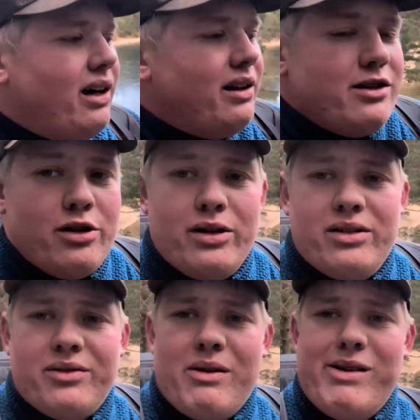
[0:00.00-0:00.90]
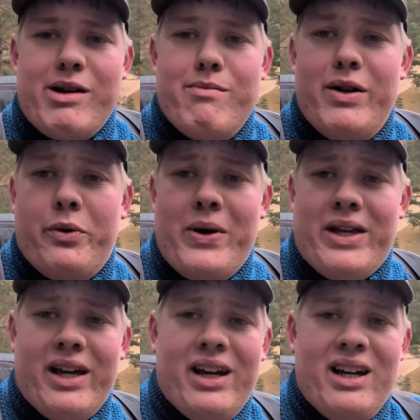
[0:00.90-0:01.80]
the joys of coming out
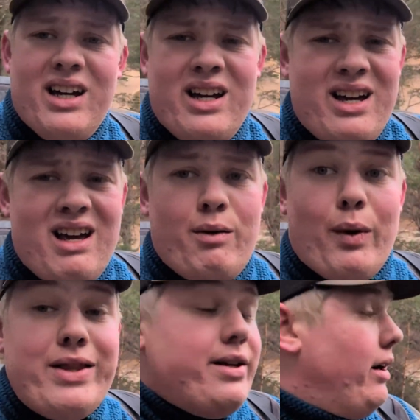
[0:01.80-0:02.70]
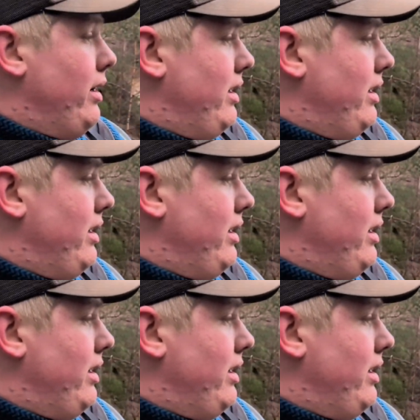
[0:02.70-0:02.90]
midweek in winter.